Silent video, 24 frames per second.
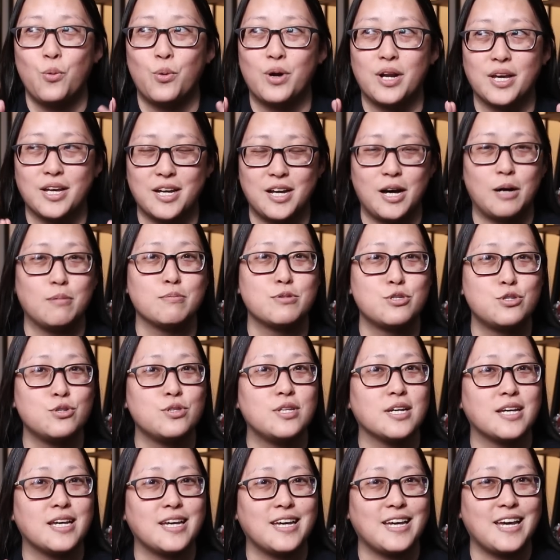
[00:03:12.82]
when it comes to
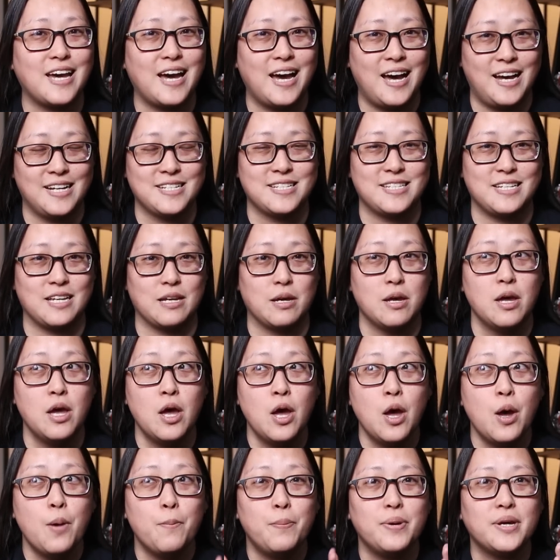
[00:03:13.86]
the casting
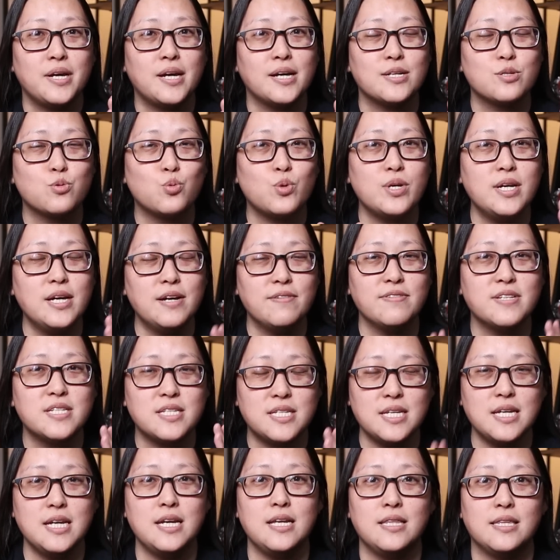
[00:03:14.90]
because we have
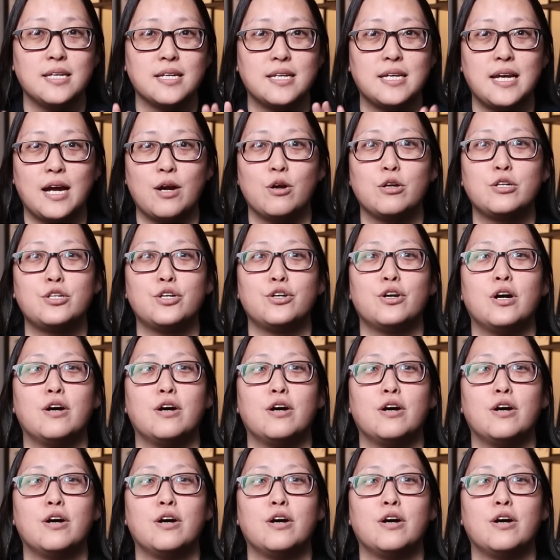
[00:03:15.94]
seen the character